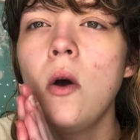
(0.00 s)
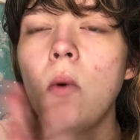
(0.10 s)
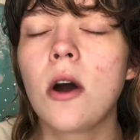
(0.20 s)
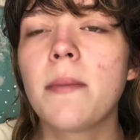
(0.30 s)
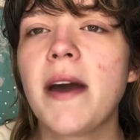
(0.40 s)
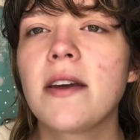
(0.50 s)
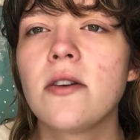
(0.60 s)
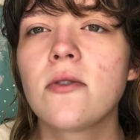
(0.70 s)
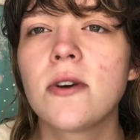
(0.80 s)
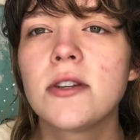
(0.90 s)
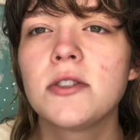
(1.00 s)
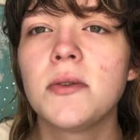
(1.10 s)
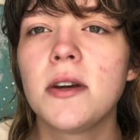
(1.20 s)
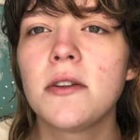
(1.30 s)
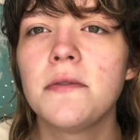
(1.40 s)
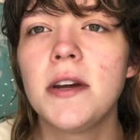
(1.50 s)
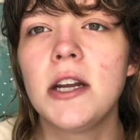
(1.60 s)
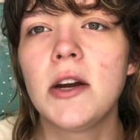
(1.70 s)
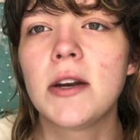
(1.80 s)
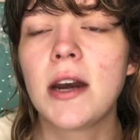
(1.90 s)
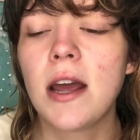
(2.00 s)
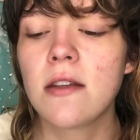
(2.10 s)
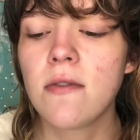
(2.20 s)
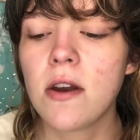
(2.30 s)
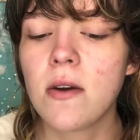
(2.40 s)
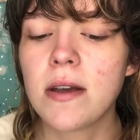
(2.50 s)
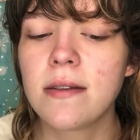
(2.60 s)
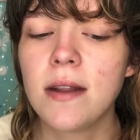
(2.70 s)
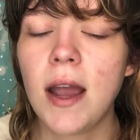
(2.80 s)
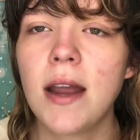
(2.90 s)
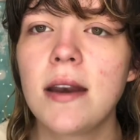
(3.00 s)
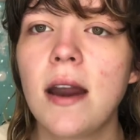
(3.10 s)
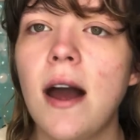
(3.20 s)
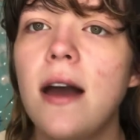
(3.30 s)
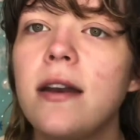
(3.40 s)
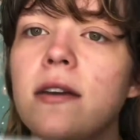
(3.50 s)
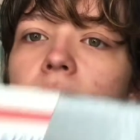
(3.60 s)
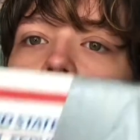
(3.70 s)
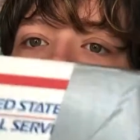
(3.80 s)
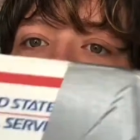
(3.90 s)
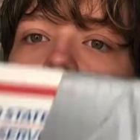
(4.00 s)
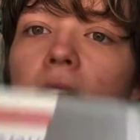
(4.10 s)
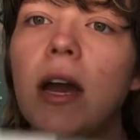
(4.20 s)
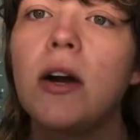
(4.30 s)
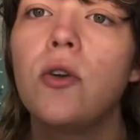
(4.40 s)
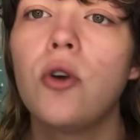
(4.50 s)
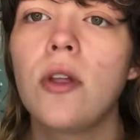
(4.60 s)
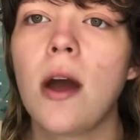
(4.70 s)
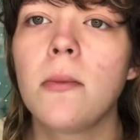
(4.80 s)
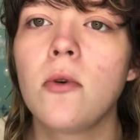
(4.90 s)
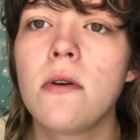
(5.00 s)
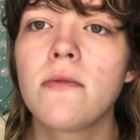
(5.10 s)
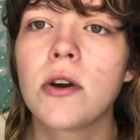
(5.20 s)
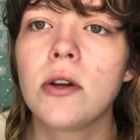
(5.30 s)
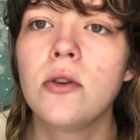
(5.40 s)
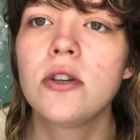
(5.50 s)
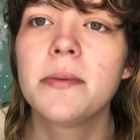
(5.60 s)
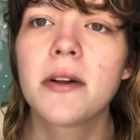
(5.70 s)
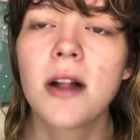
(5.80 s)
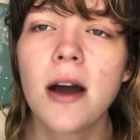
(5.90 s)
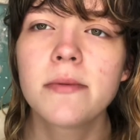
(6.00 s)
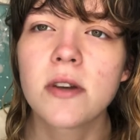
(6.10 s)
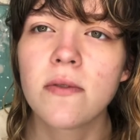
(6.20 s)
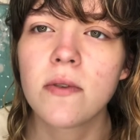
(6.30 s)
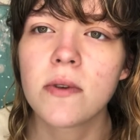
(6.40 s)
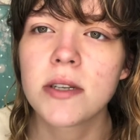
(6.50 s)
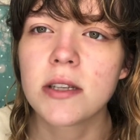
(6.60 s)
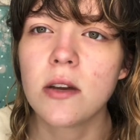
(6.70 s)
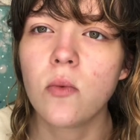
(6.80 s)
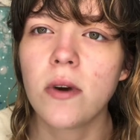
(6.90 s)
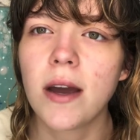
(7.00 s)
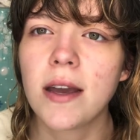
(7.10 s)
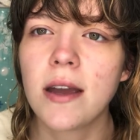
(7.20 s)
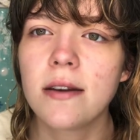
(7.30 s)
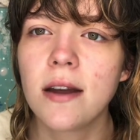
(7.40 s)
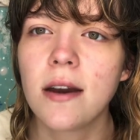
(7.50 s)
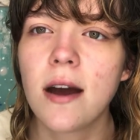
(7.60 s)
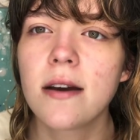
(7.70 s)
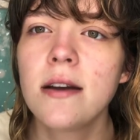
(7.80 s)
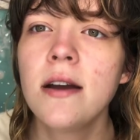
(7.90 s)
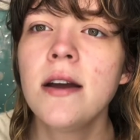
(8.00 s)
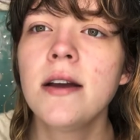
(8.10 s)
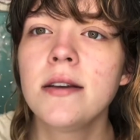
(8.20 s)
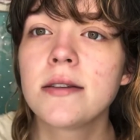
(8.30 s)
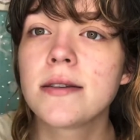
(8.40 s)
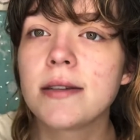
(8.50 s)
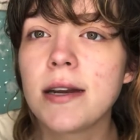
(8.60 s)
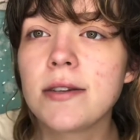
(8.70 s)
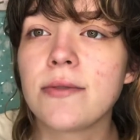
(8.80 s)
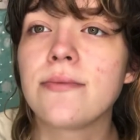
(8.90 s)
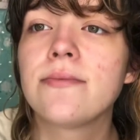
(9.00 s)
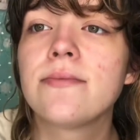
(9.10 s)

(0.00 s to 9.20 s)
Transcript: Welcome back unicorns to another video and today's video is day 9 of the advent calendar that I'm doing for a YouTube collab so if you want to see what I get in day 9 stay tuned.